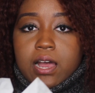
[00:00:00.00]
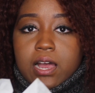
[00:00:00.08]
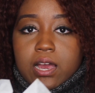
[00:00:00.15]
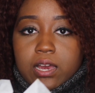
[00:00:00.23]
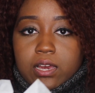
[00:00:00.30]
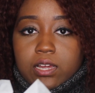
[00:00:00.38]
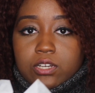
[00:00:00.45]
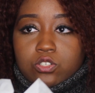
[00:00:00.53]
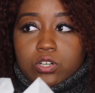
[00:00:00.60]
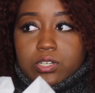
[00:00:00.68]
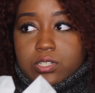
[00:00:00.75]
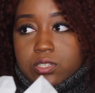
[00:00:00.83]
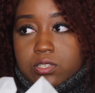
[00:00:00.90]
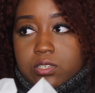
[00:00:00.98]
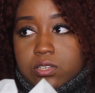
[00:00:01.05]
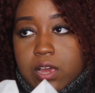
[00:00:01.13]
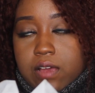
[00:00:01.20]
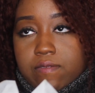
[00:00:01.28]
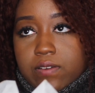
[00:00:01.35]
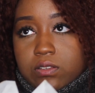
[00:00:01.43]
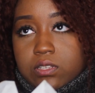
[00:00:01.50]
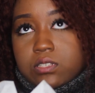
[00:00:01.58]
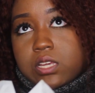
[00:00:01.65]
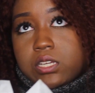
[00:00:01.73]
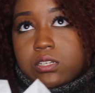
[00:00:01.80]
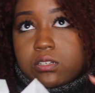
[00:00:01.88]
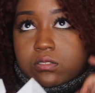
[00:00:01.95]
I found this
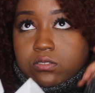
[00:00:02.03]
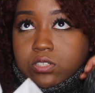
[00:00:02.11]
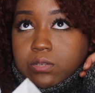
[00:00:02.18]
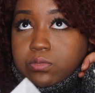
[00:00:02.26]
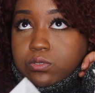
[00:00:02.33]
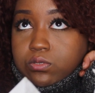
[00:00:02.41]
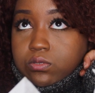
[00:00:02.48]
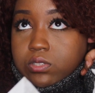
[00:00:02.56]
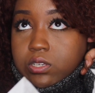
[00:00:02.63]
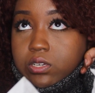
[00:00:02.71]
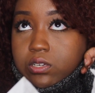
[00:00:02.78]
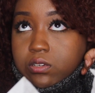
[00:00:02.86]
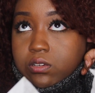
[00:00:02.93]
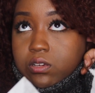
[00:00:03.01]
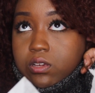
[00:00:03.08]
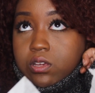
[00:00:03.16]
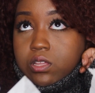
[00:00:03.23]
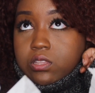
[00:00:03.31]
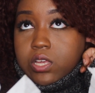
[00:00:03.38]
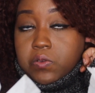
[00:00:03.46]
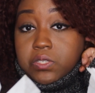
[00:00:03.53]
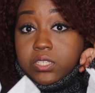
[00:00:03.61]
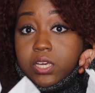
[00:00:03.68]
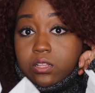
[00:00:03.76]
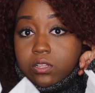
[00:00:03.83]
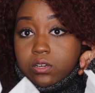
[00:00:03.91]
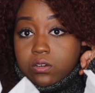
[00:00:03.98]
like jumpsuit thing that was
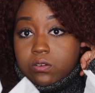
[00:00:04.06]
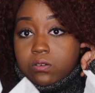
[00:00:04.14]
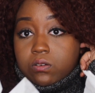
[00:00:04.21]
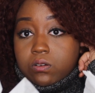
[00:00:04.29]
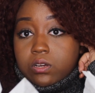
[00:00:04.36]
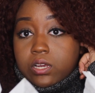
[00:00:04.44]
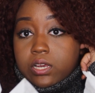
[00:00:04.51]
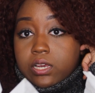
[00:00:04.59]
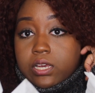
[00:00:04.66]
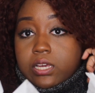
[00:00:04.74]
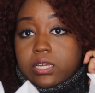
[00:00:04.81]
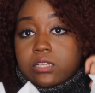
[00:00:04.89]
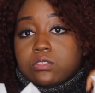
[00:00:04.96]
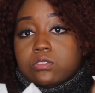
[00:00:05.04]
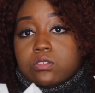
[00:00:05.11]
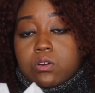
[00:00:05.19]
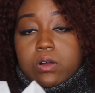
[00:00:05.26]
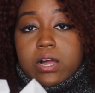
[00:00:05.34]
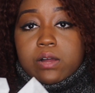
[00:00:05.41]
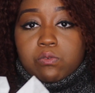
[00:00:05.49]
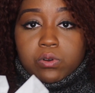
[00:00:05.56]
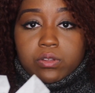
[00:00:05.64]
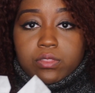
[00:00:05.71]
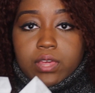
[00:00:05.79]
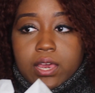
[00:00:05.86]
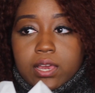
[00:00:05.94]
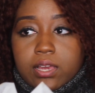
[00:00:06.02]
yellow, and so I wore
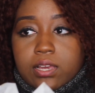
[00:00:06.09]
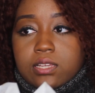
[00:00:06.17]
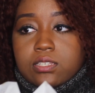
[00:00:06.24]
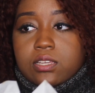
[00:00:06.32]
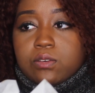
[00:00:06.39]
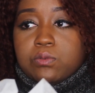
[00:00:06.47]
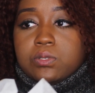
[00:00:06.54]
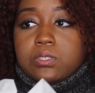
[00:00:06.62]
that because it